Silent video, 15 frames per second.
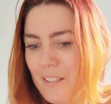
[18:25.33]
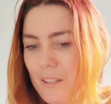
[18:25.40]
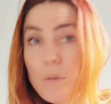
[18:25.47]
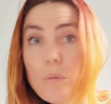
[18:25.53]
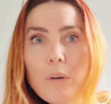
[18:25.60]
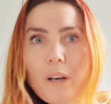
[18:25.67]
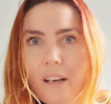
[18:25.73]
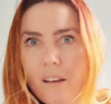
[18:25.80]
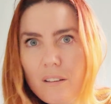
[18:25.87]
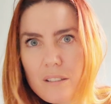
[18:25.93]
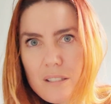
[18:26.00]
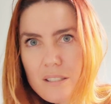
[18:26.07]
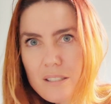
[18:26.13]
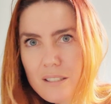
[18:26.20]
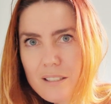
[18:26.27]

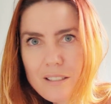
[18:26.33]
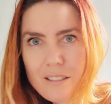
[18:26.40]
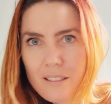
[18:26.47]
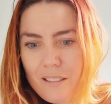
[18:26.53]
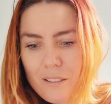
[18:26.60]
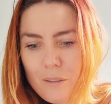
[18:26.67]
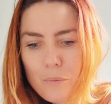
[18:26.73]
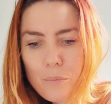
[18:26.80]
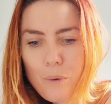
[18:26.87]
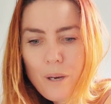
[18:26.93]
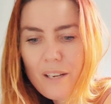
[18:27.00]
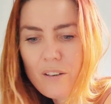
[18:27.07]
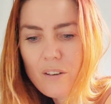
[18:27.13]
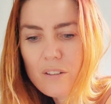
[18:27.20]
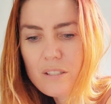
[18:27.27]
Why
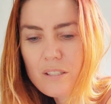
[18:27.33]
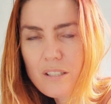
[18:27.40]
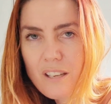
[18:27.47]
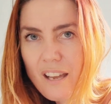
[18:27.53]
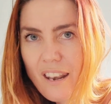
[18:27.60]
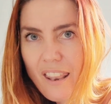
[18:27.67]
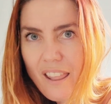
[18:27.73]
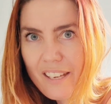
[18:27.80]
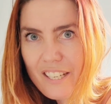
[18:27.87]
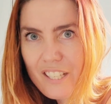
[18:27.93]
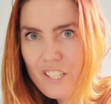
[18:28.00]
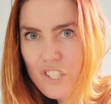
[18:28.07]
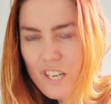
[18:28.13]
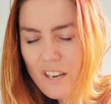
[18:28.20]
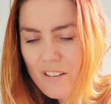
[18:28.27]
not? I like
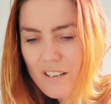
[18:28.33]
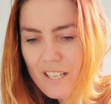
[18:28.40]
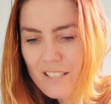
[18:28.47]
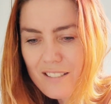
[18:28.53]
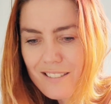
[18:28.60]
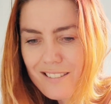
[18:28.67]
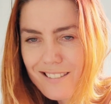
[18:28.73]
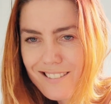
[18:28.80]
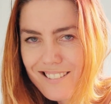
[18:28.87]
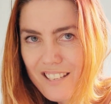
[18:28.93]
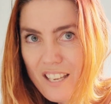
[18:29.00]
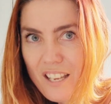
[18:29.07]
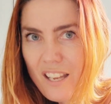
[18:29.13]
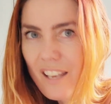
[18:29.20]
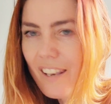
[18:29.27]
cherries.
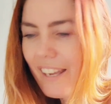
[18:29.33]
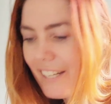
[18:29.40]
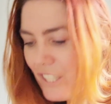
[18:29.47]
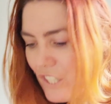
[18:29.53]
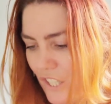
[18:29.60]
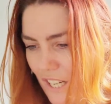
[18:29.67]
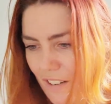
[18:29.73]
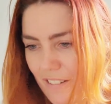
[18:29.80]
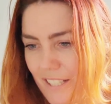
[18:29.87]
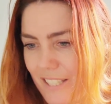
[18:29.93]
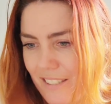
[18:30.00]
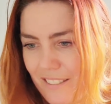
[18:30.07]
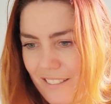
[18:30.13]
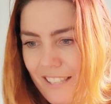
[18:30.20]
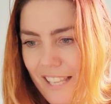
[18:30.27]
I like cherries
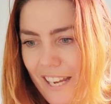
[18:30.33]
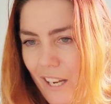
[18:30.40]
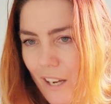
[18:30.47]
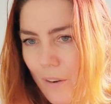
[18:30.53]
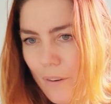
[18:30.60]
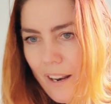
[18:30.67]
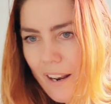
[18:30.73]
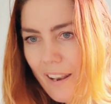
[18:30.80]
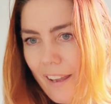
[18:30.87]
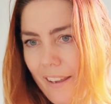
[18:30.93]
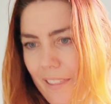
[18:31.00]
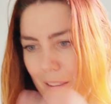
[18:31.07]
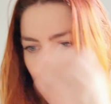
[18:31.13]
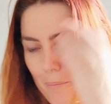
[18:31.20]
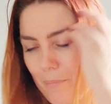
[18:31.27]
in Lego, and I like
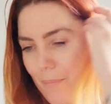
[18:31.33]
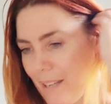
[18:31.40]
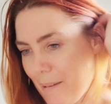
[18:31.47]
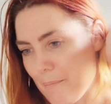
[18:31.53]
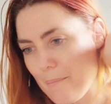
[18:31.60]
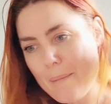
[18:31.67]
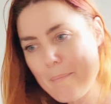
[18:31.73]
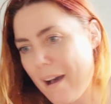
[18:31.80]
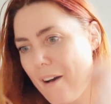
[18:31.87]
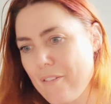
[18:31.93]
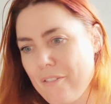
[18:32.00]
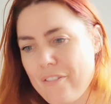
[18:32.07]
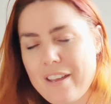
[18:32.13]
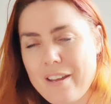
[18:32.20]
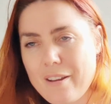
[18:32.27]
them in my mouth.
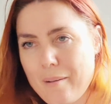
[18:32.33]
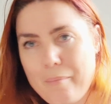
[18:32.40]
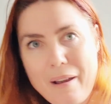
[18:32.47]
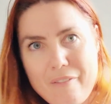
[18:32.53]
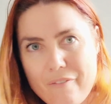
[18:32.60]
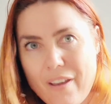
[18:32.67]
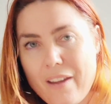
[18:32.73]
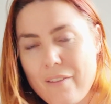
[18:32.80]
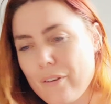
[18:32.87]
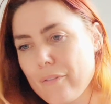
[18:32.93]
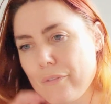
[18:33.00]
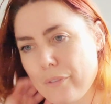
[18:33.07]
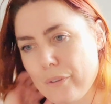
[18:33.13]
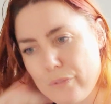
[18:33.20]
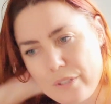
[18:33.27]
They are my favourite
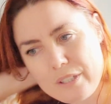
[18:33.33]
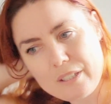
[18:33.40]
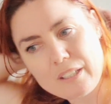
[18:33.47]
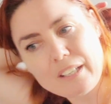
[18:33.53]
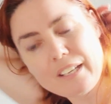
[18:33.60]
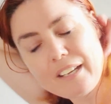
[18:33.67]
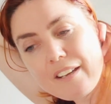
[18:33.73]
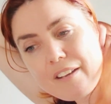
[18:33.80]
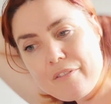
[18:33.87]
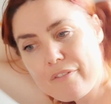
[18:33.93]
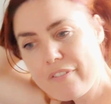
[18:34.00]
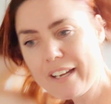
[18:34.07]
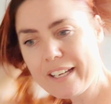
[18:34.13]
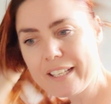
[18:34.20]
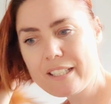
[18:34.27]
fruit. In fact,